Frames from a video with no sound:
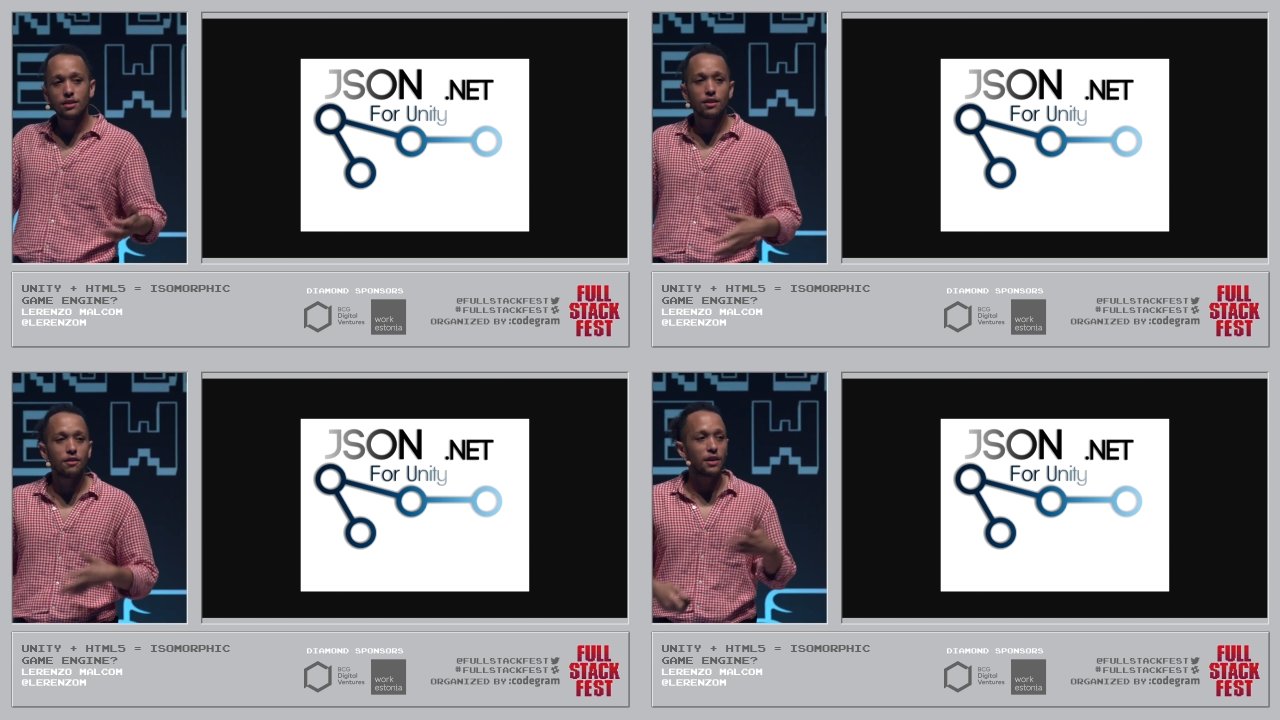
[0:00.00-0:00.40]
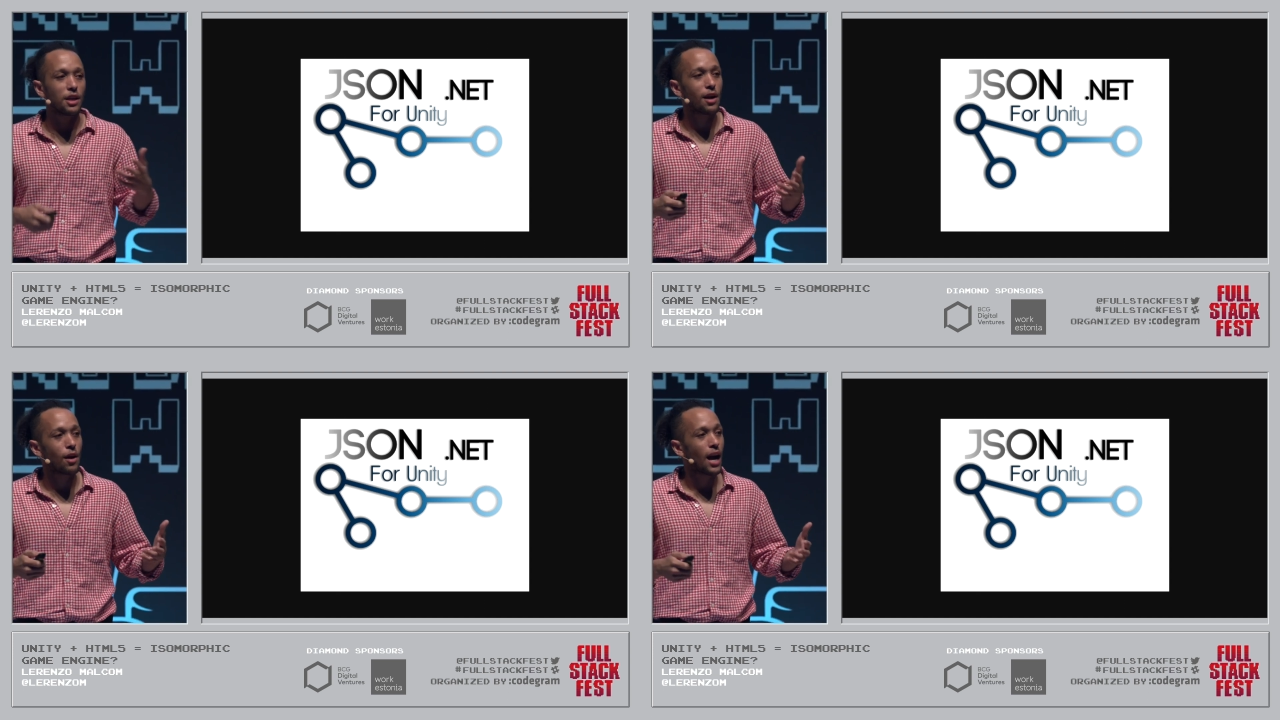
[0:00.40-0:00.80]
to
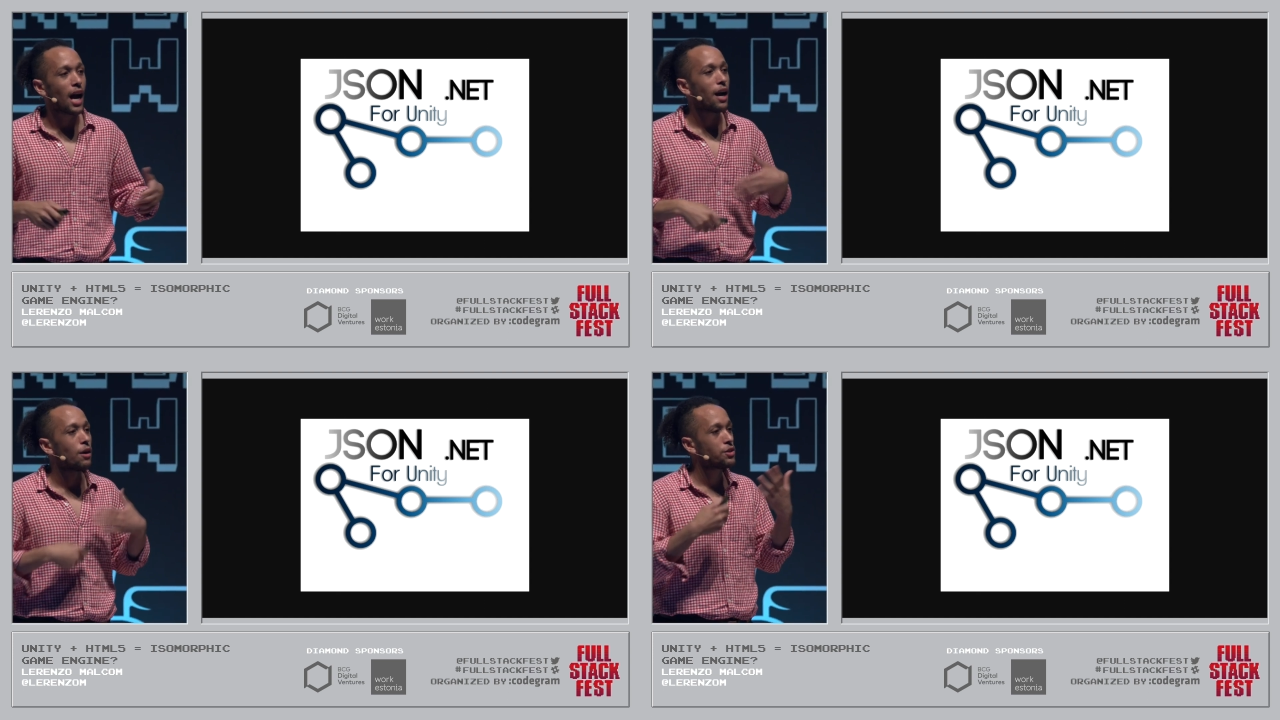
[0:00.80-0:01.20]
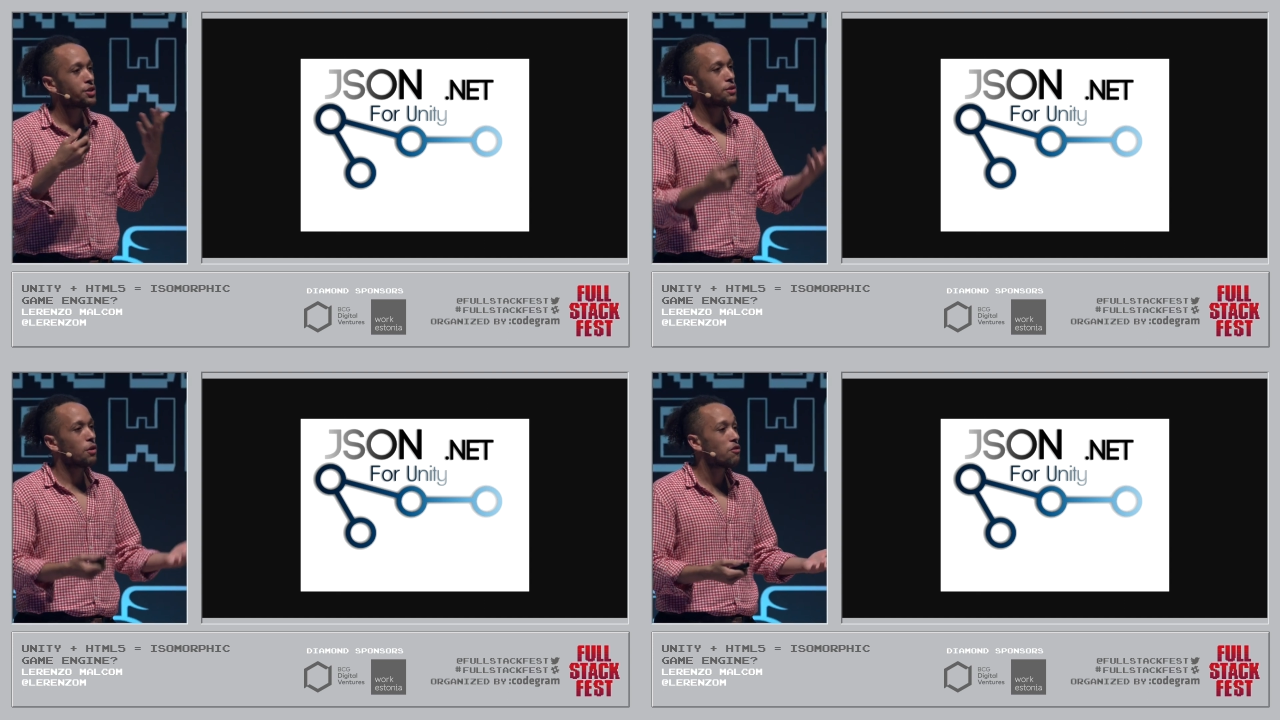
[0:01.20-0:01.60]
figure out how
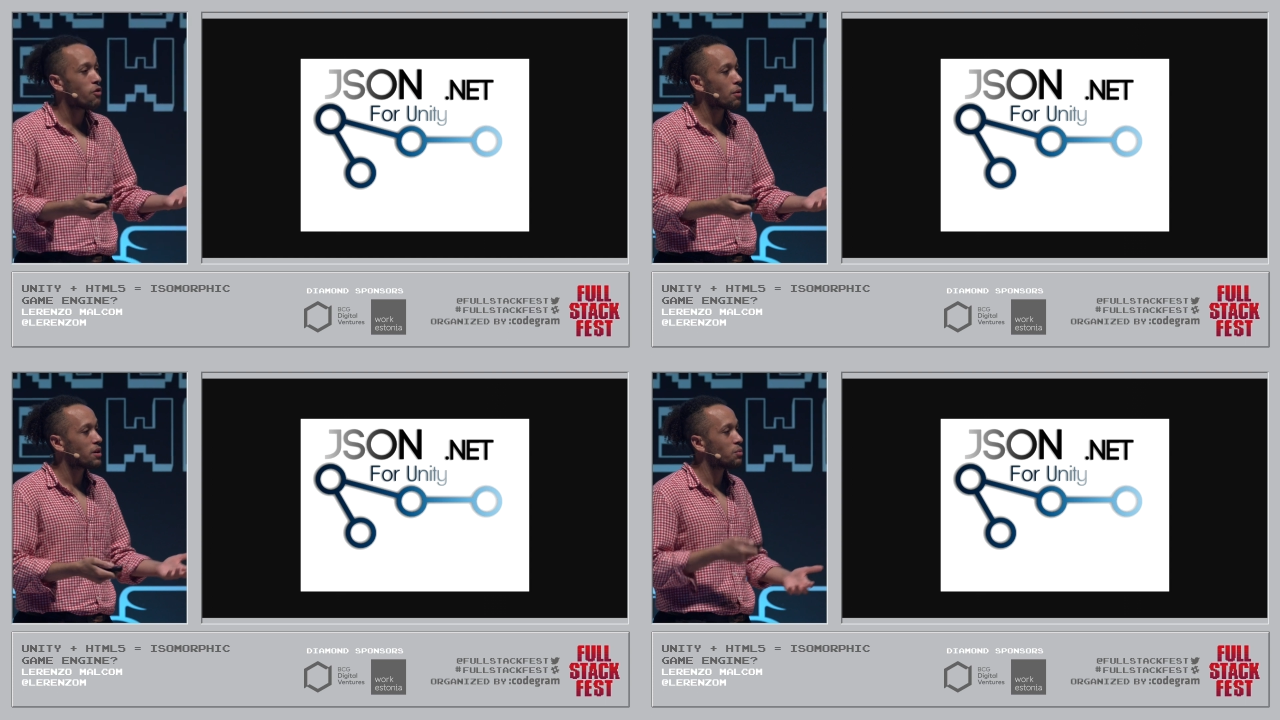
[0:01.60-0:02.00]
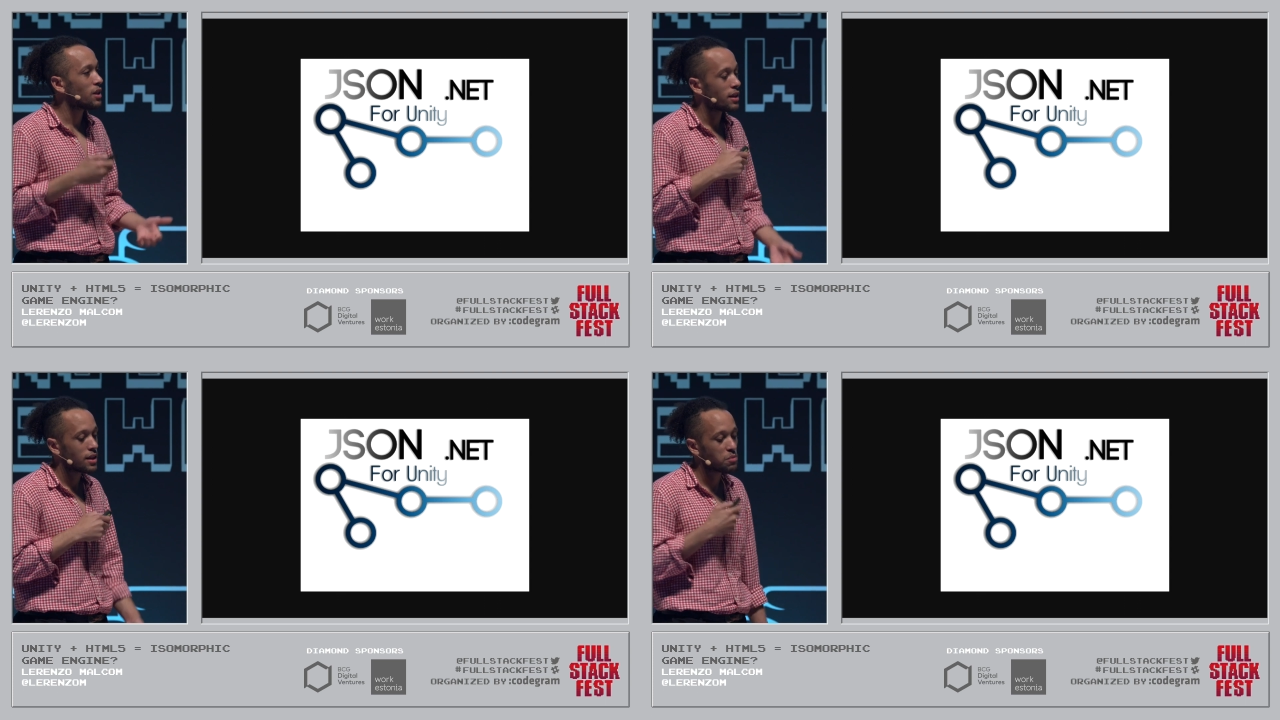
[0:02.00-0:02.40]
to go forward
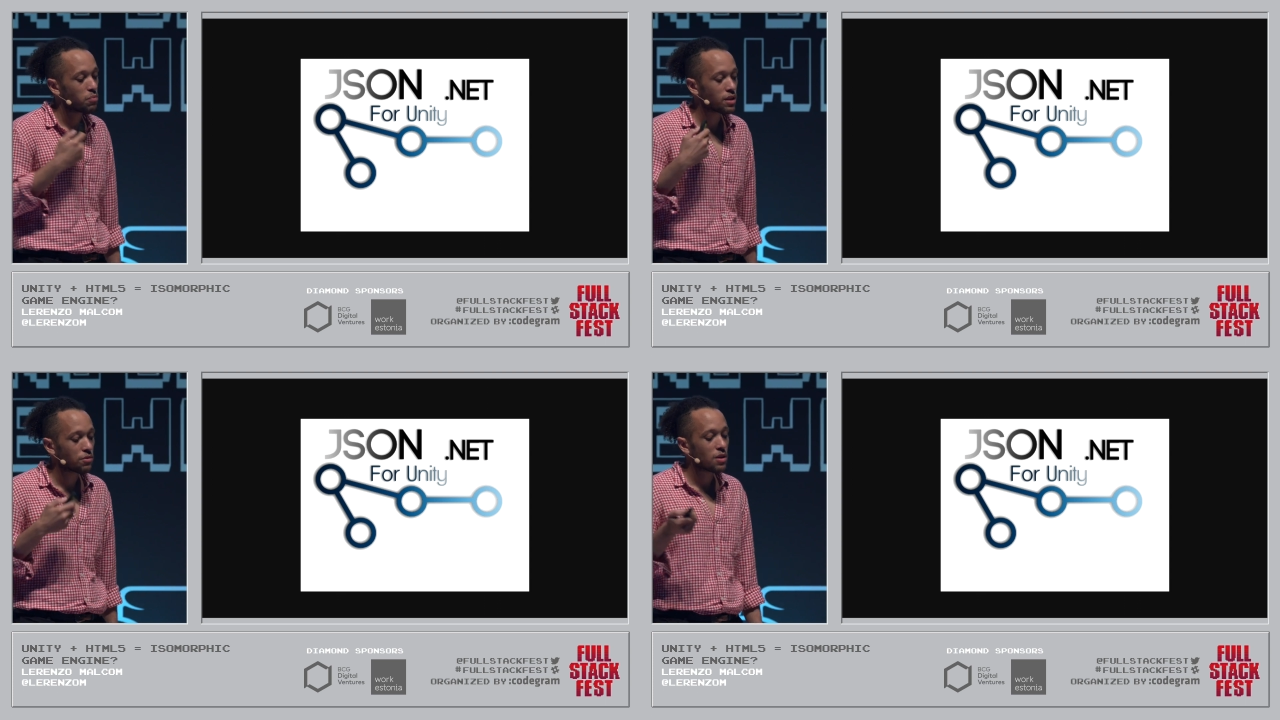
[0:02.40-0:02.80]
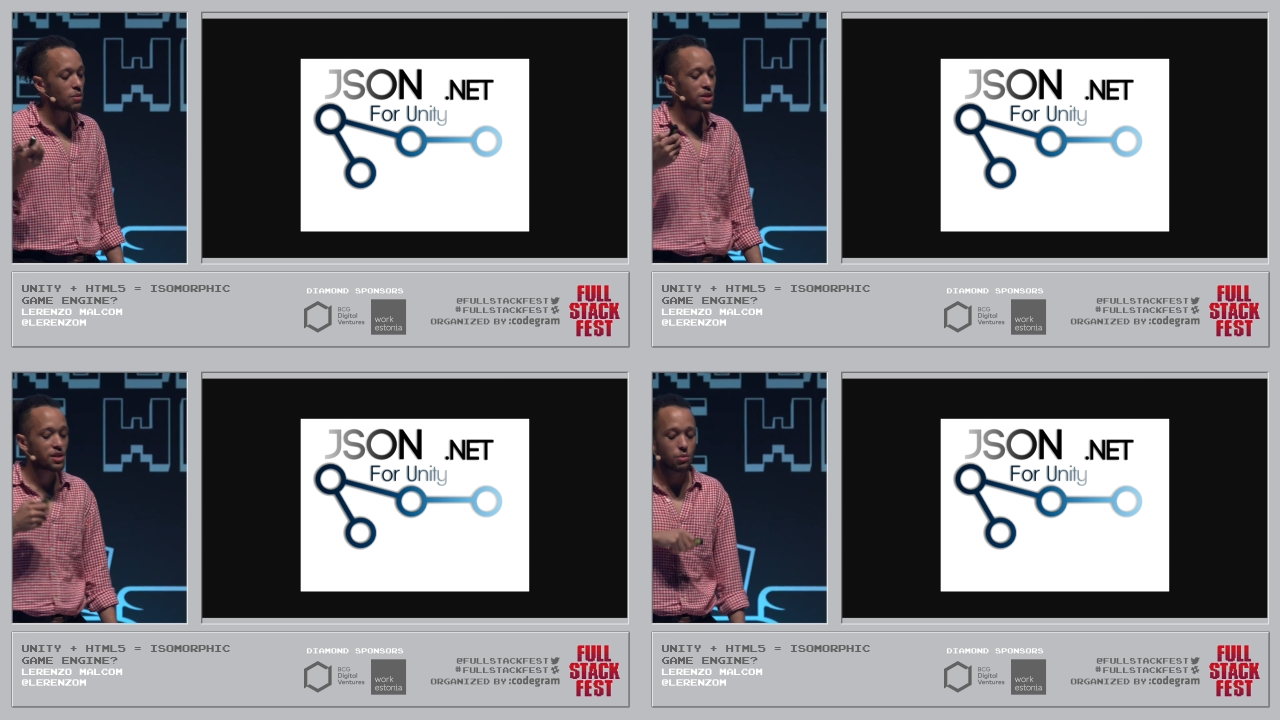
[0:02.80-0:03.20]
with this. But the real
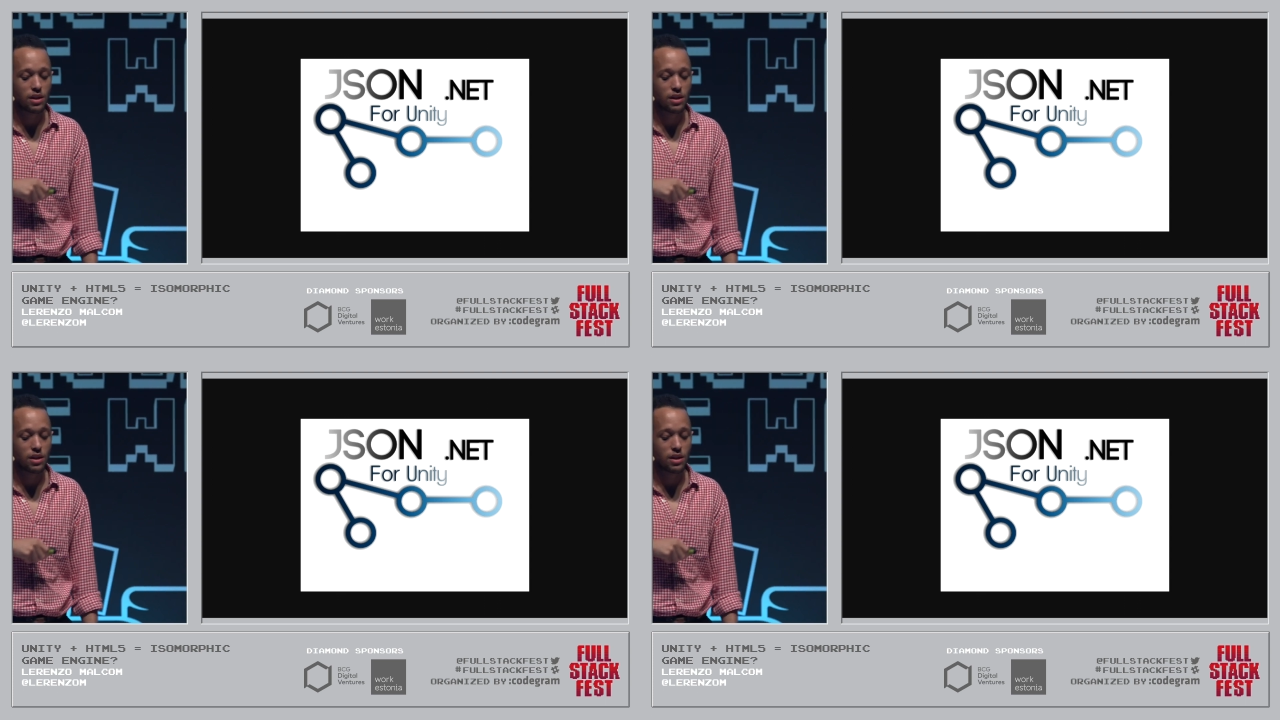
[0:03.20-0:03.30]
question is,